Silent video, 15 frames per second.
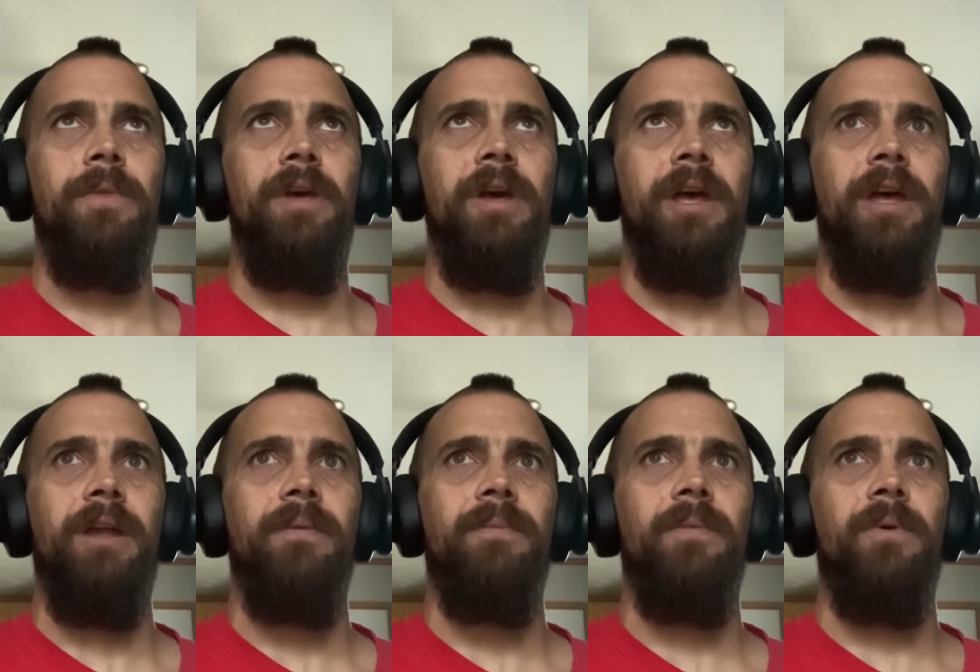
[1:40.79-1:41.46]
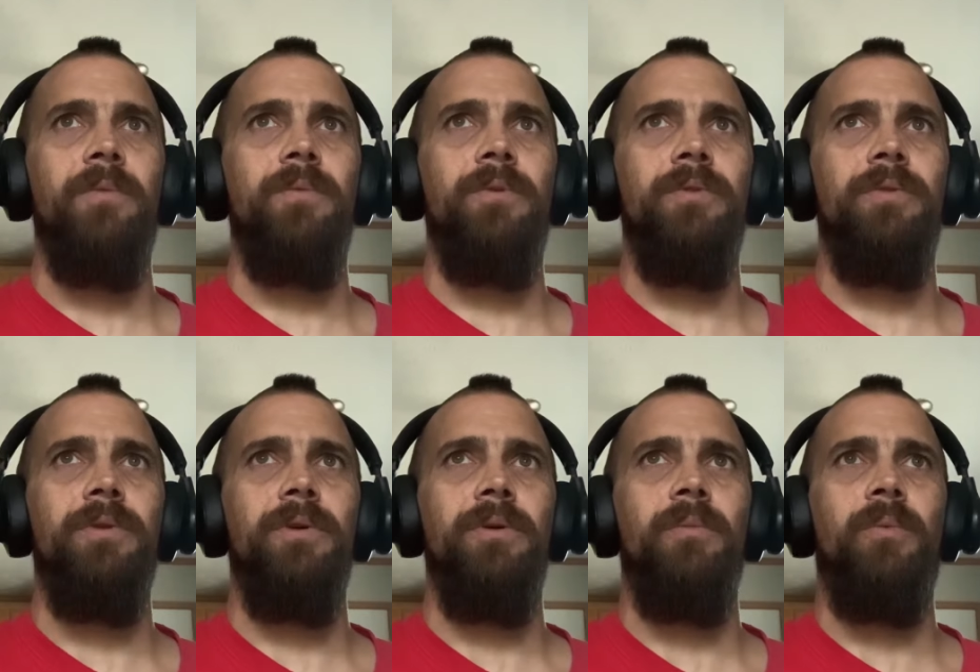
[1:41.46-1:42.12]
and
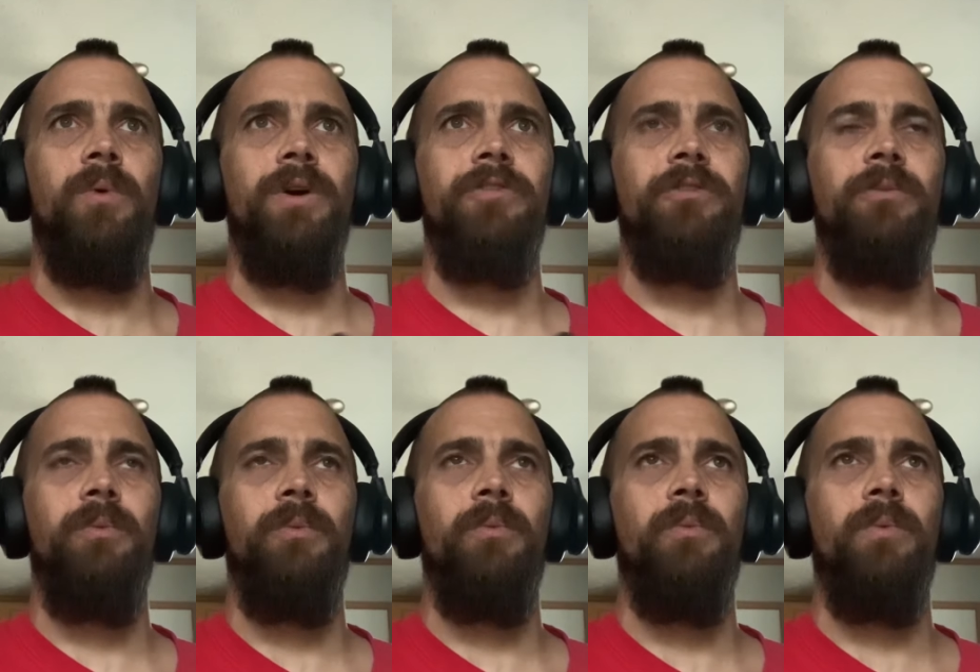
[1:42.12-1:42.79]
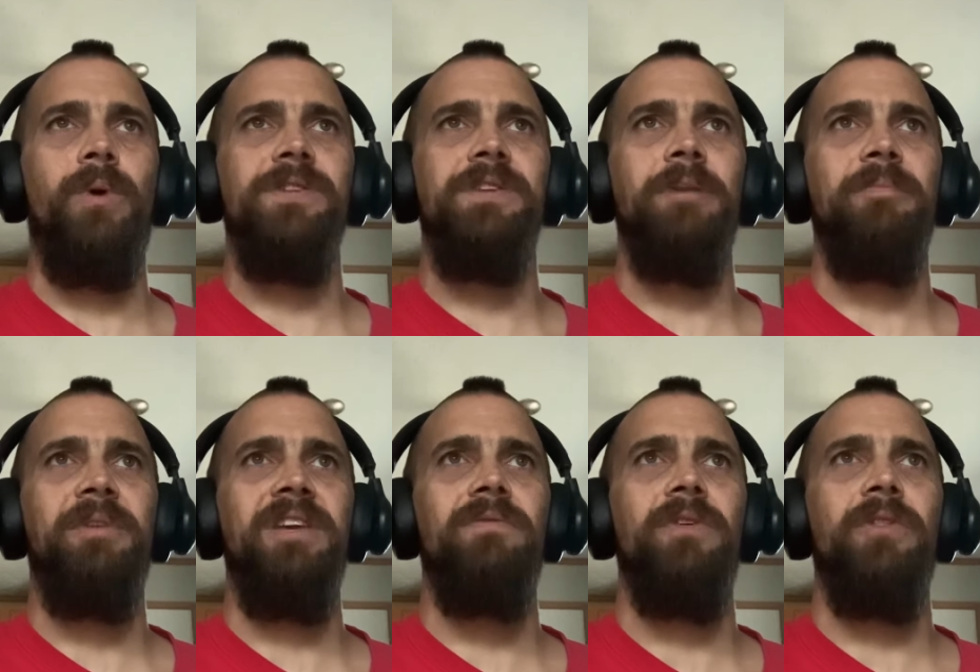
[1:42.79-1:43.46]
once once I'm
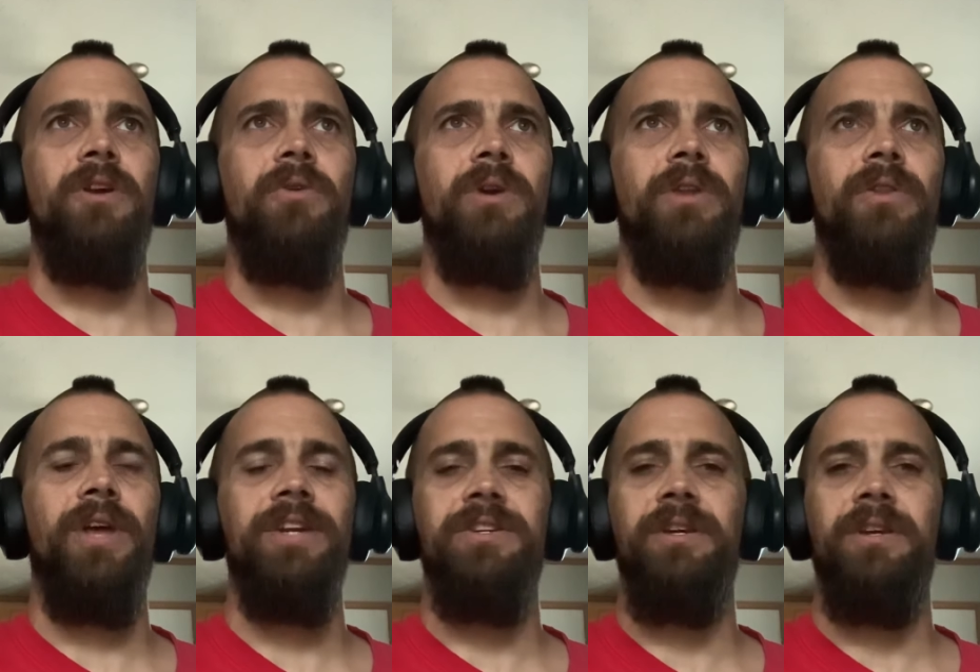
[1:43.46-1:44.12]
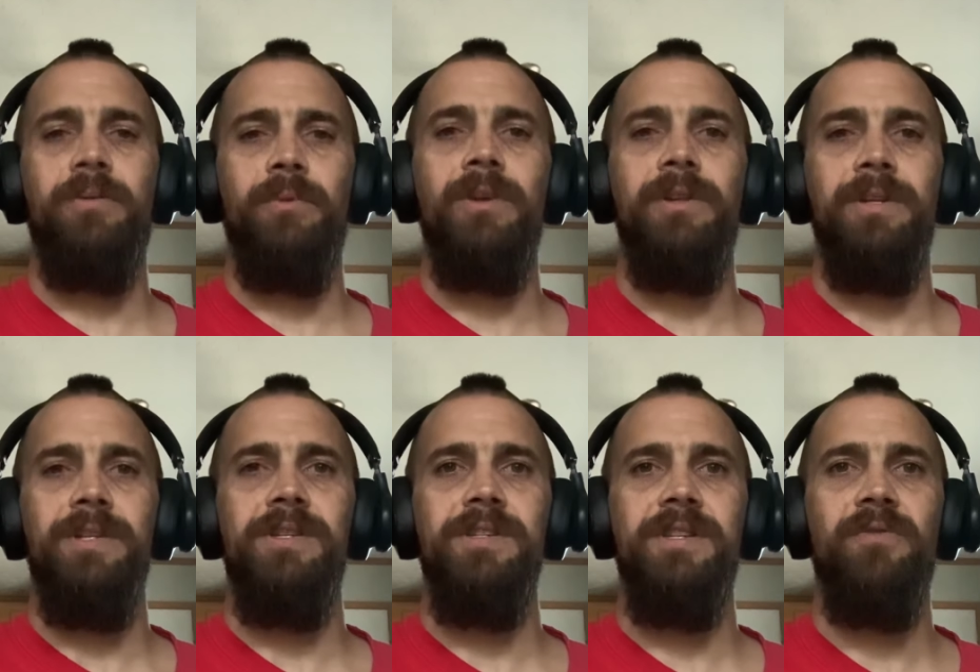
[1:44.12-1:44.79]
given the green light to
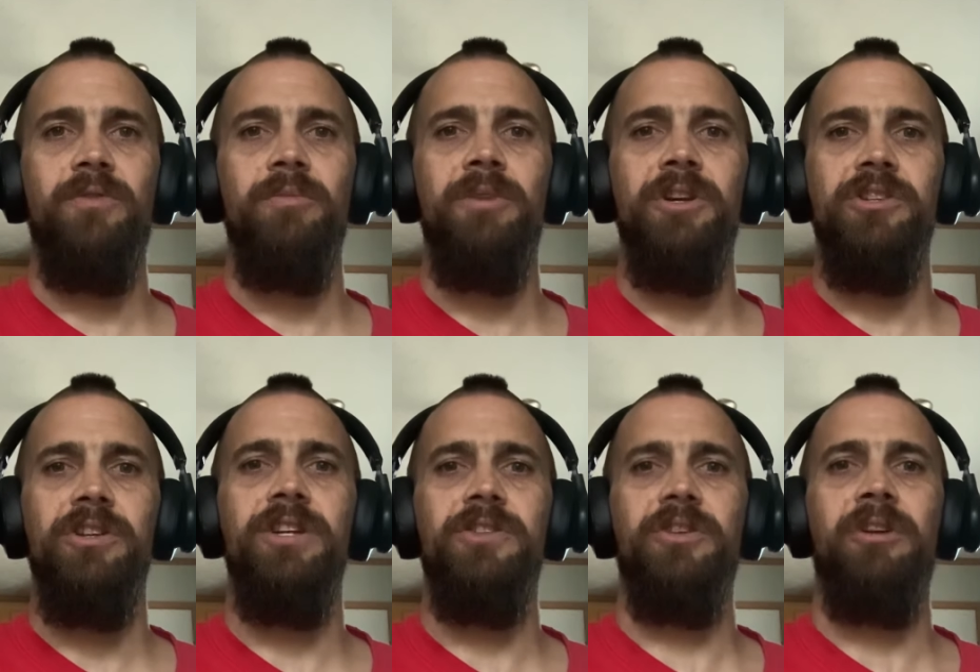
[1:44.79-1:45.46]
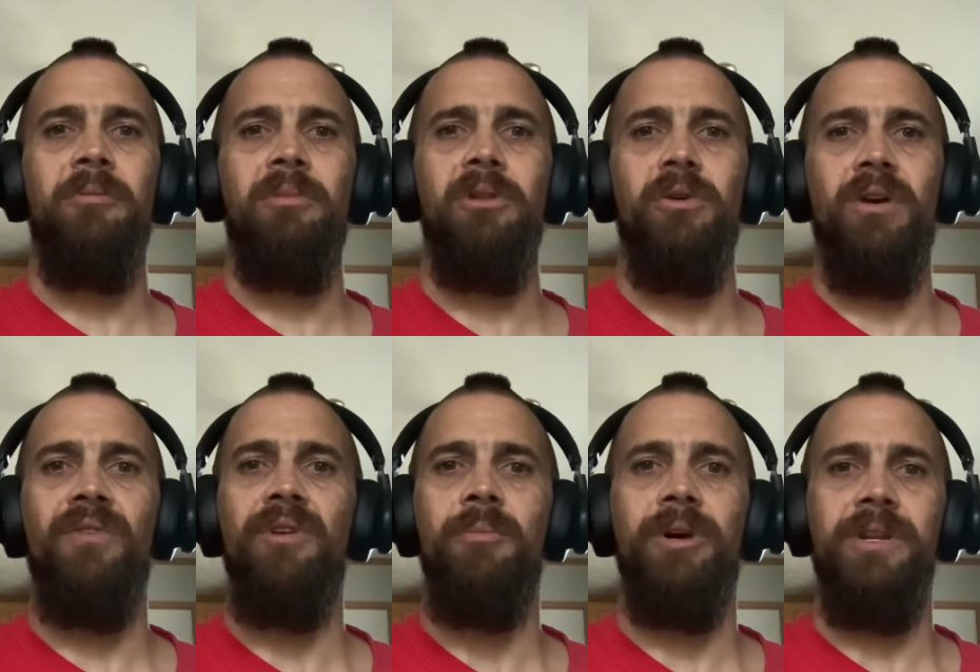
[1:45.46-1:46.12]
release this information, it's going to blow
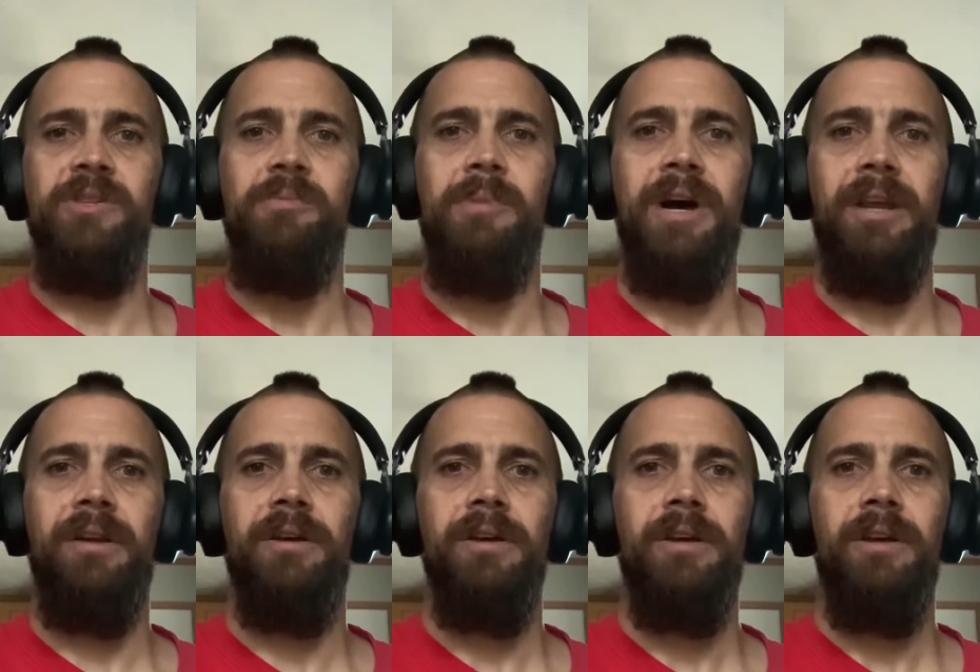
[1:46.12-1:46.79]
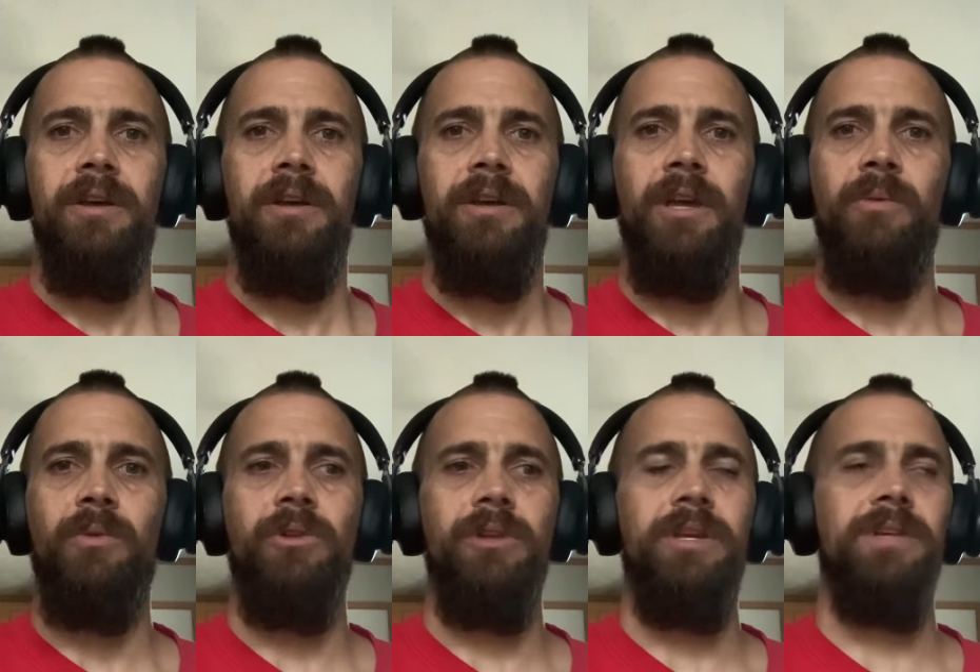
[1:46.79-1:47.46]
everybody's mind. It
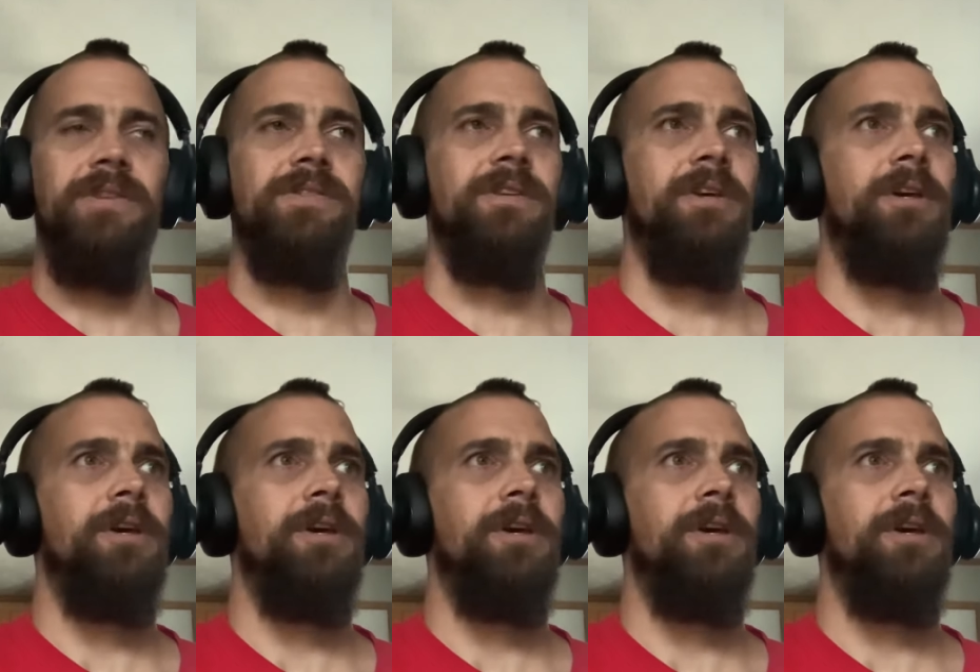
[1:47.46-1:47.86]
really is.